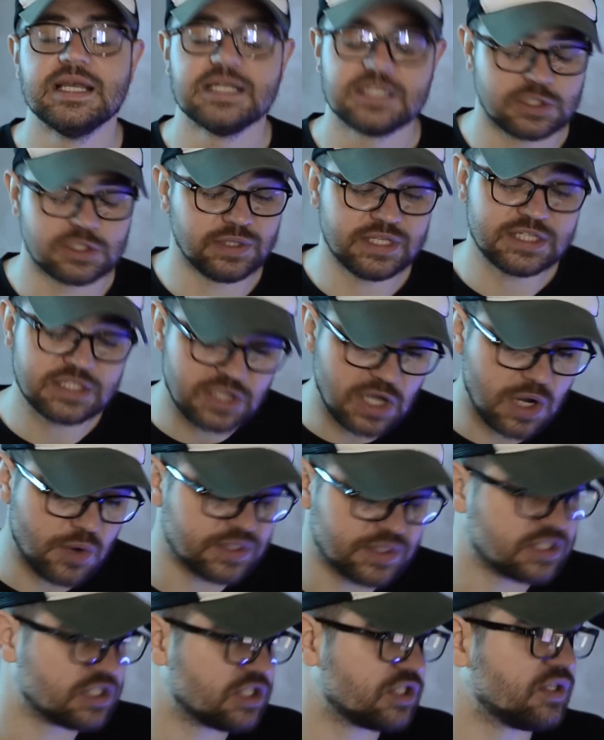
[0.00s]
So let's go
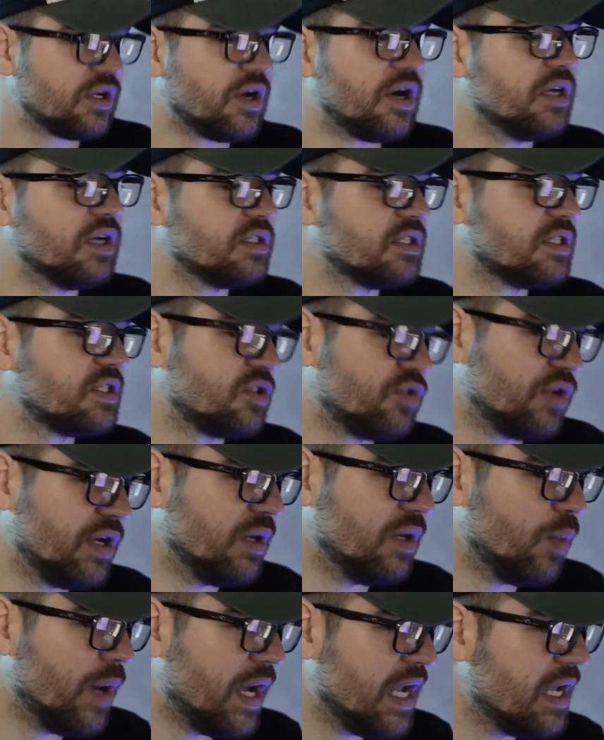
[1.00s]
and start
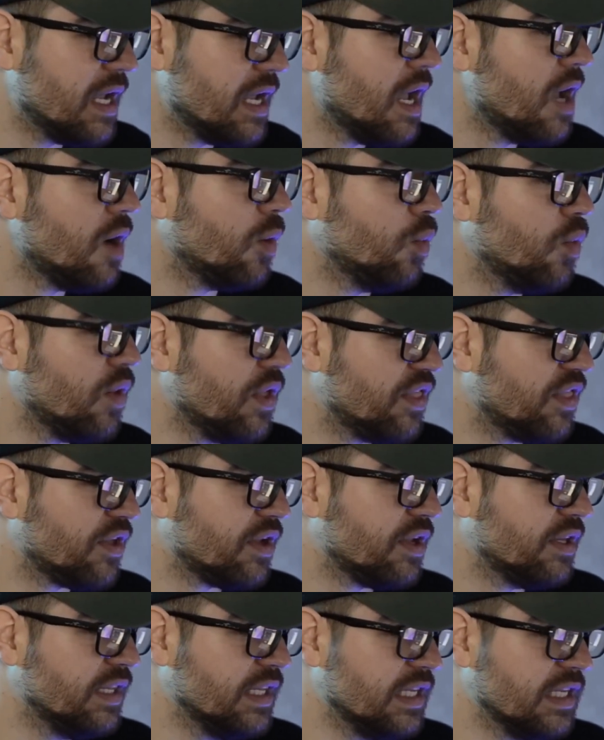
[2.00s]
straight away
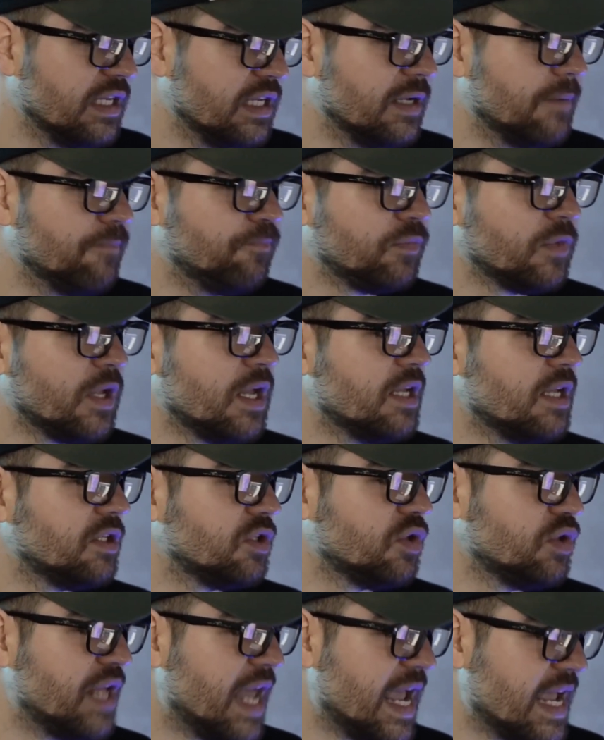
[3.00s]
with
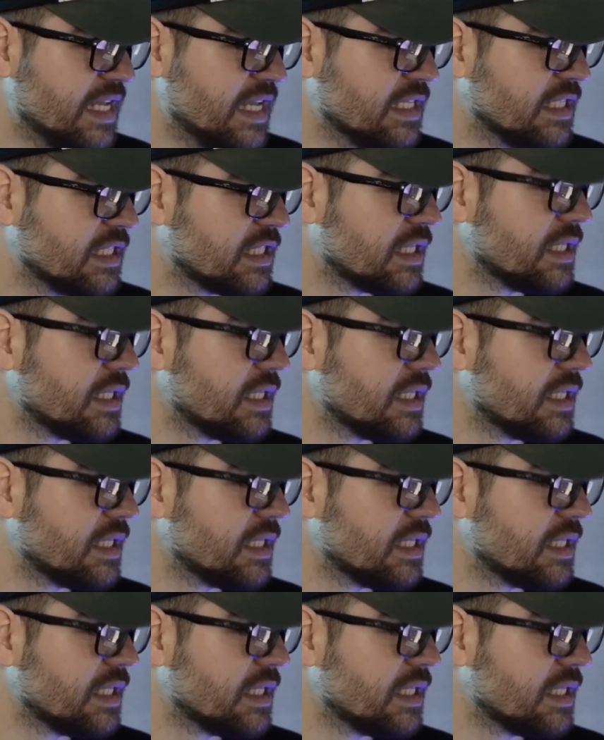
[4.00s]
today's